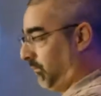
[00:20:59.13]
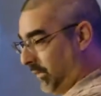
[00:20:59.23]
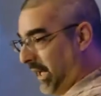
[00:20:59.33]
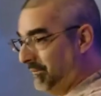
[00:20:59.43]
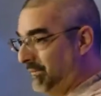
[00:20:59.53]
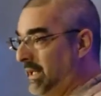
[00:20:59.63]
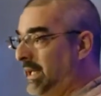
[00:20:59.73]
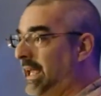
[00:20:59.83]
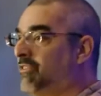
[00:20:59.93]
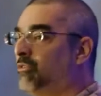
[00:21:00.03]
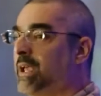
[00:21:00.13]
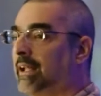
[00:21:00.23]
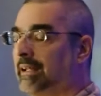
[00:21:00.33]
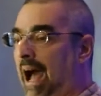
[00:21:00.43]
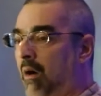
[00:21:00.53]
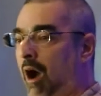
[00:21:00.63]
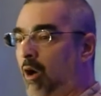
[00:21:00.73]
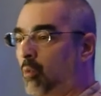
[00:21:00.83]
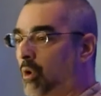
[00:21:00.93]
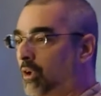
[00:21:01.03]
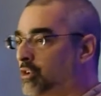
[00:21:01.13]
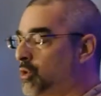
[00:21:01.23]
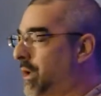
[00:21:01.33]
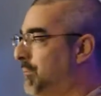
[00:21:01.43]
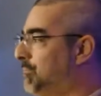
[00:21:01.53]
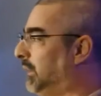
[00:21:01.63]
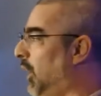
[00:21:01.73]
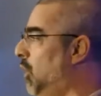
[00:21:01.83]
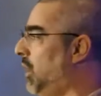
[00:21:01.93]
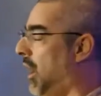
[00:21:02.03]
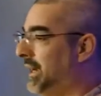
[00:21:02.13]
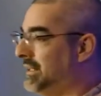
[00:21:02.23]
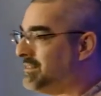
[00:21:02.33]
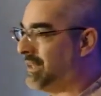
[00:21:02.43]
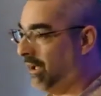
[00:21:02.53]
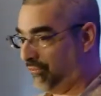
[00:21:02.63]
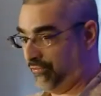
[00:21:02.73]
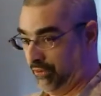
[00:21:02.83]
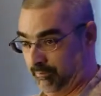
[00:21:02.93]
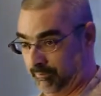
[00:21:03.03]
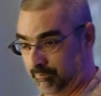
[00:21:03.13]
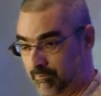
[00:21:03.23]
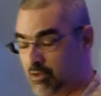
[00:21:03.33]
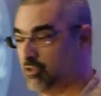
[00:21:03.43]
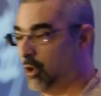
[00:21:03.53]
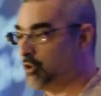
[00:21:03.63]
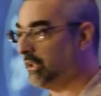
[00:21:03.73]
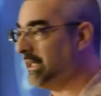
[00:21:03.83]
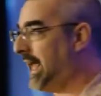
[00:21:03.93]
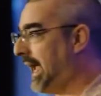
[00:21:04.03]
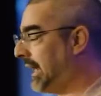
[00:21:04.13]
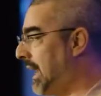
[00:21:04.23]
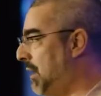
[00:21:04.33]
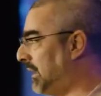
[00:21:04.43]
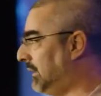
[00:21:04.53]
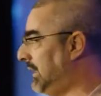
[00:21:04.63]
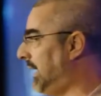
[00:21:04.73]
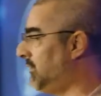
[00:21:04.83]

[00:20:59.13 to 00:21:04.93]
Okay? If we allow our world to implode on itself, socially, economically,